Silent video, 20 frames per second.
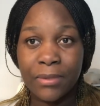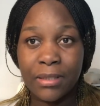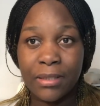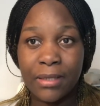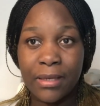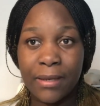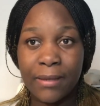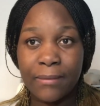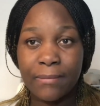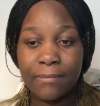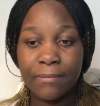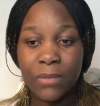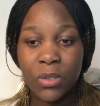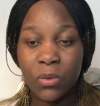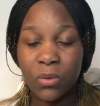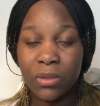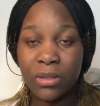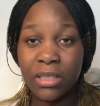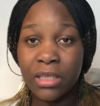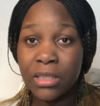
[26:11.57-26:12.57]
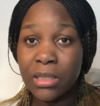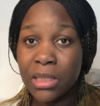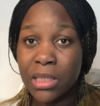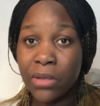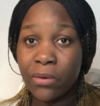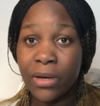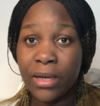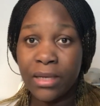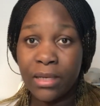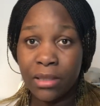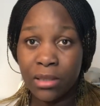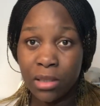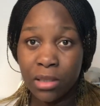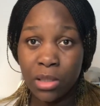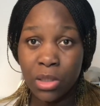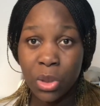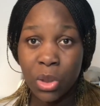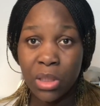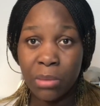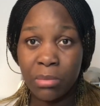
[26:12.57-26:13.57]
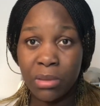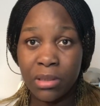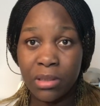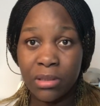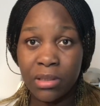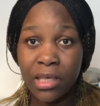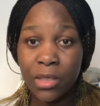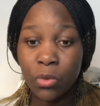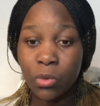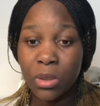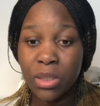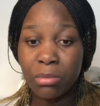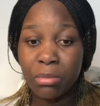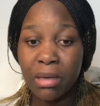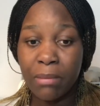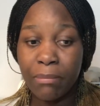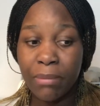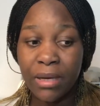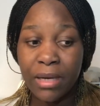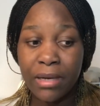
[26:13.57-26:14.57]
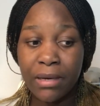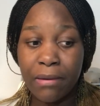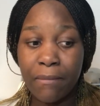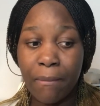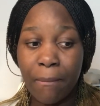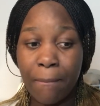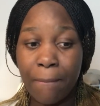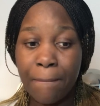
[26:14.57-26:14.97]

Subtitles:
Yeah, so that is how I landed in Germany. That was my plan